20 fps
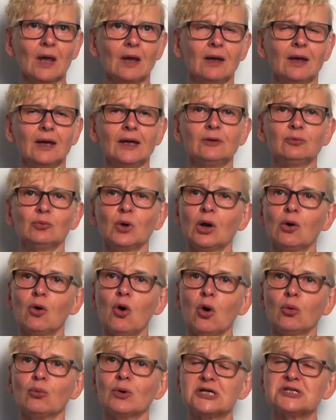it will
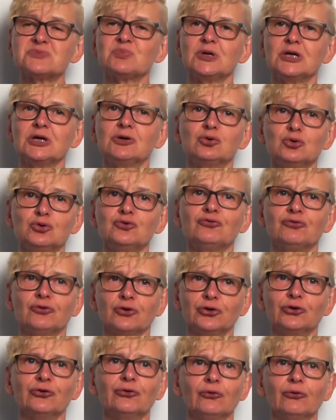always be good for
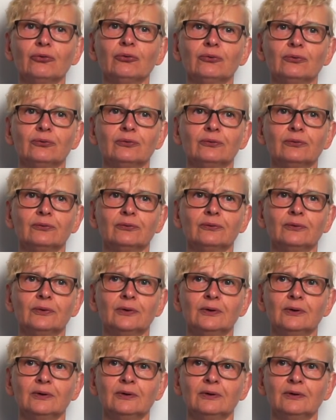you.
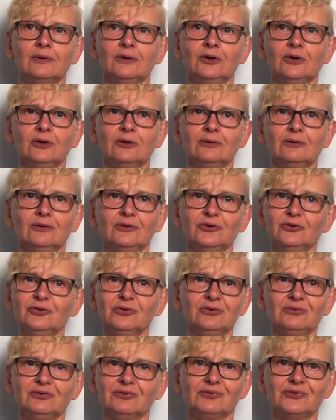
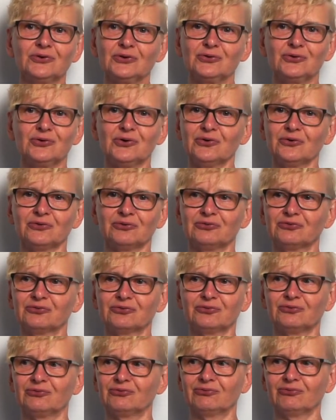You don't
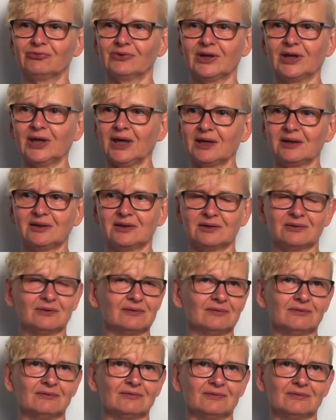get
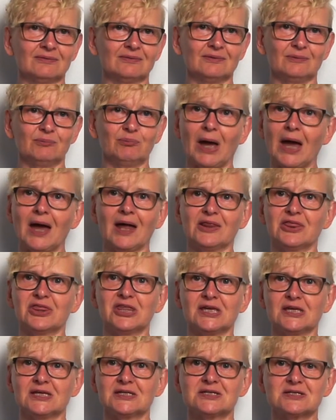bad
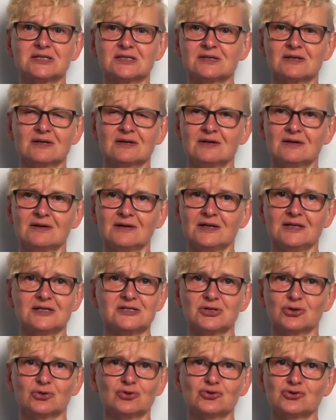things. It's
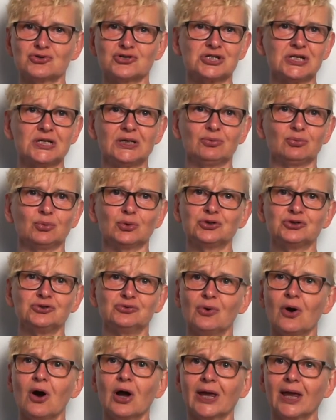not shit what you
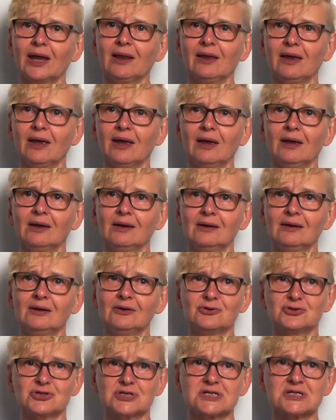are getting.
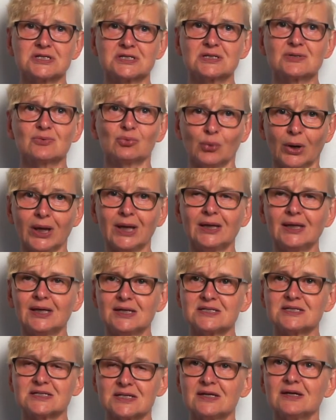Just wait
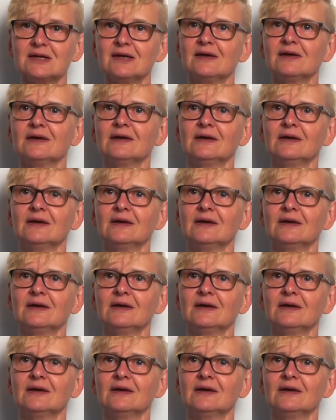and see.